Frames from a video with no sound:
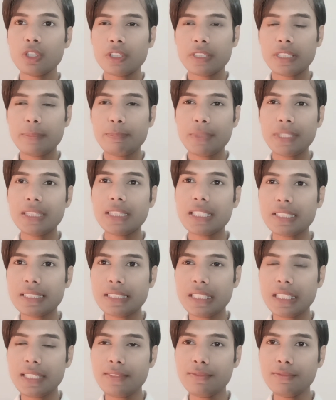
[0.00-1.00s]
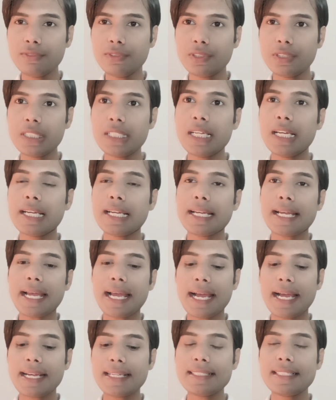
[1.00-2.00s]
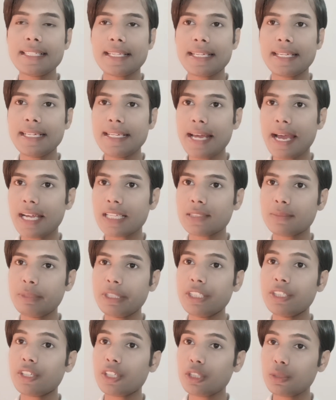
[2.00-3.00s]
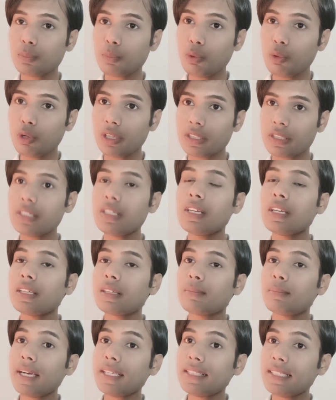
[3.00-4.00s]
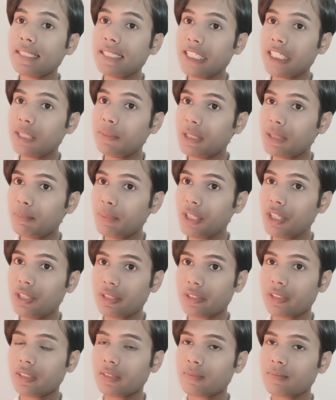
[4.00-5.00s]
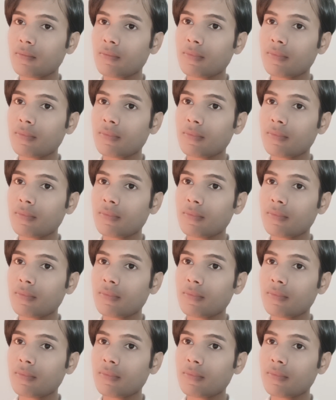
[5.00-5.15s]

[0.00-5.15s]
repeat the same word as it has been spoken by the native speaker.